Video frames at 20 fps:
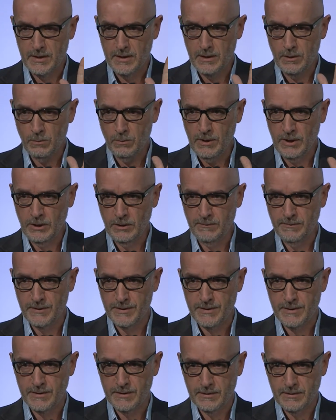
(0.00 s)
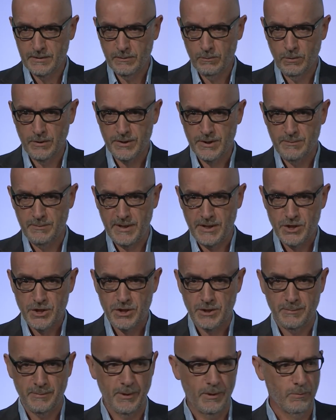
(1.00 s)
are relevant, what
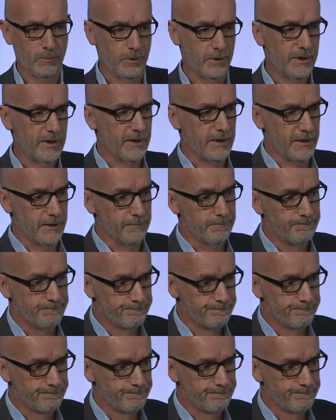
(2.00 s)
dimension am I working in?